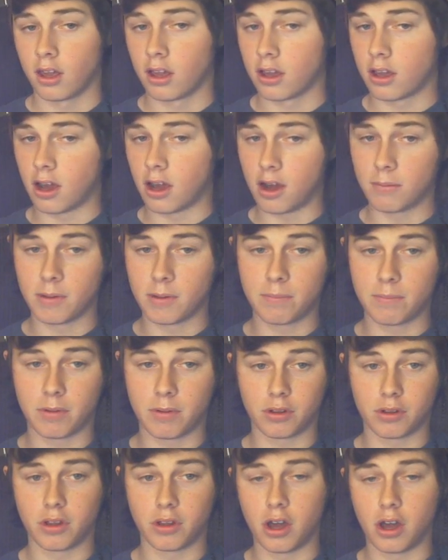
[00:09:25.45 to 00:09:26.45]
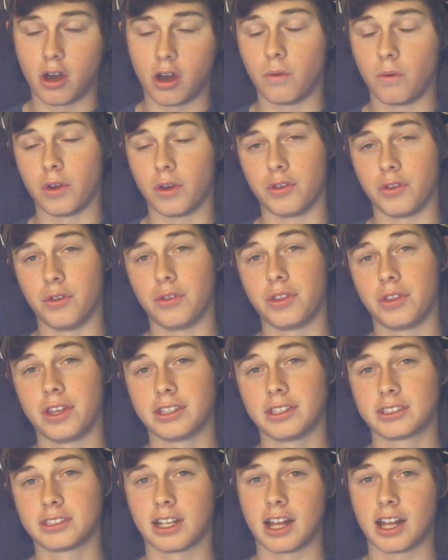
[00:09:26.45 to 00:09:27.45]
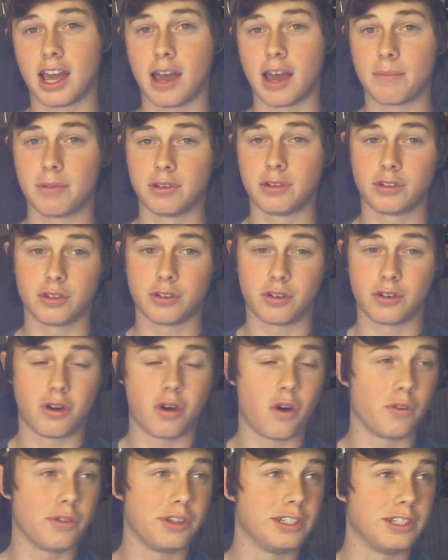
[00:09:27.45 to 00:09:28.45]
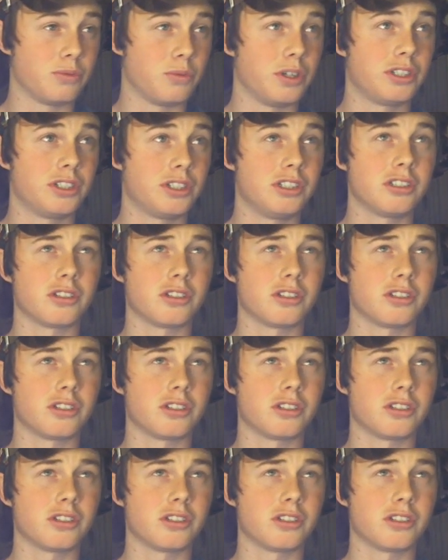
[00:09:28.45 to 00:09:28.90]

Comment below what you think is going to happen to all these witches.